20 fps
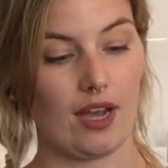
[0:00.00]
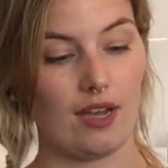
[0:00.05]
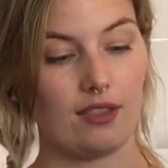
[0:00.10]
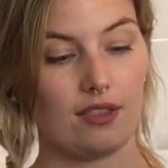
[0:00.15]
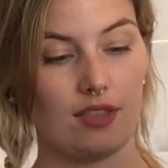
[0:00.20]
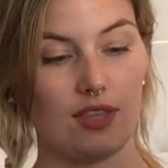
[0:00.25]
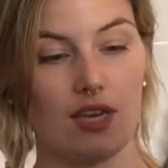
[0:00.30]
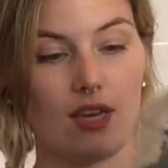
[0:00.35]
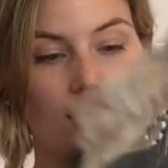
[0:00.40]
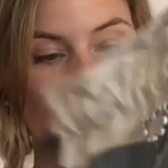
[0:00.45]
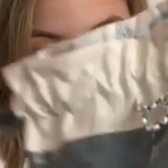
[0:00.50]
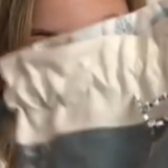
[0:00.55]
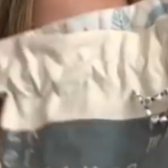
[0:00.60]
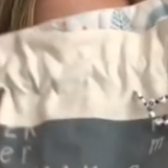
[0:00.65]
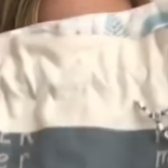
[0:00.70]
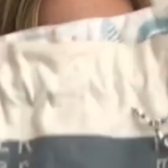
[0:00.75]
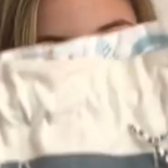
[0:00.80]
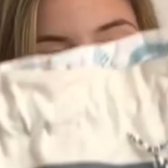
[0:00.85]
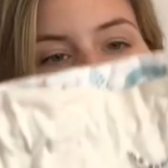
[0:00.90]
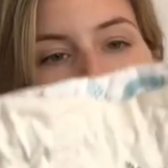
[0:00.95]
I think
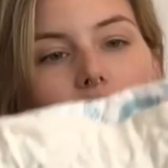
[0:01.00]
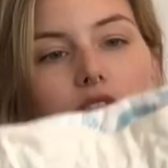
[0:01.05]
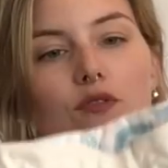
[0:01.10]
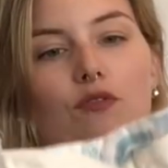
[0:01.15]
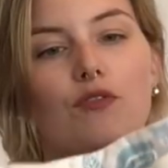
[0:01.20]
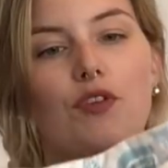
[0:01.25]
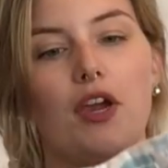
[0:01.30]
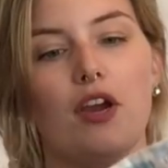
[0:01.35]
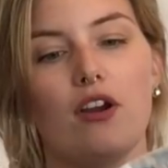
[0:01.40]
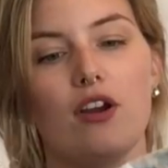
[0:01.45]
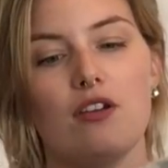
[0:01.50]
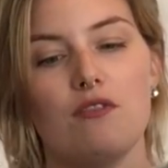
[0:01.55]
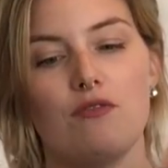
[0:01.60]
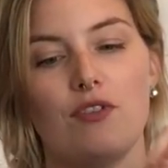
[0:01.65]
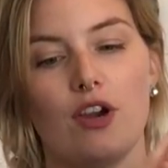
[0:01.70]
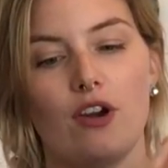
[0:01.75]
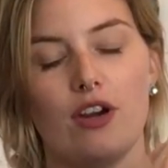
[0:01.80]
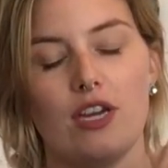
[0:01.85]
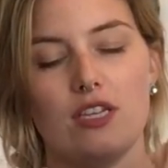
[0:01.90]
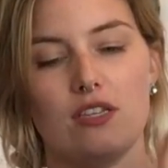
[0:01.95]
it's very,
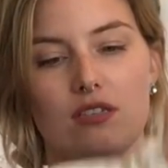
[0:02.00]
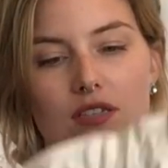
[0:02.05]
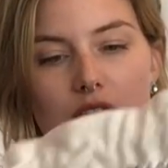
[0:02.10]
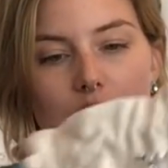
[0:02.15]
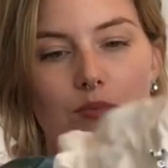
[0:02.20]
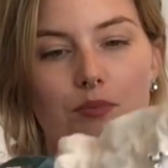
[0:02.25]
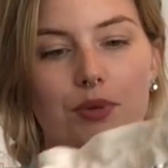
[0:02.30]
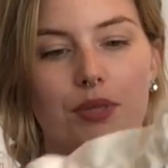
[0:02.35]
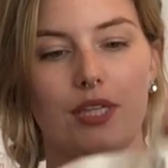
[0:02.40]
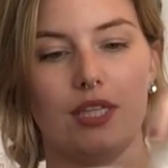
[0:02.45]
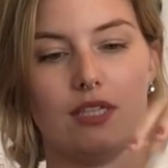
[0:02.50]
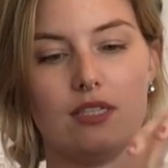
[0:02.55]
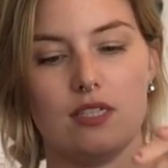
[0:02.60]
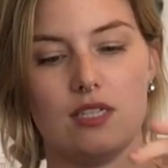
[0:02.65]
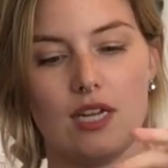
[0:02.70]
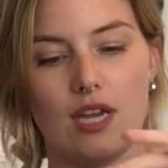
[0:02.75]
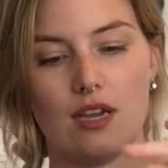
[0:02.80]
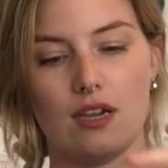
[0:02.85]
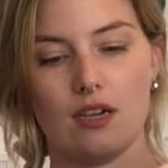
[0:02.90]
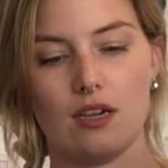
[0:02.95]
very
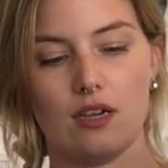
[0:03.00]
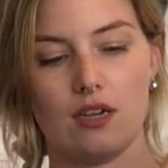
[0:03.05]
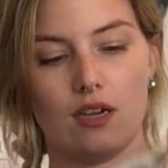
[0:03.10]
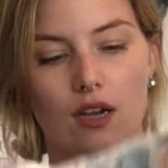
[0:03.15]
simplistic.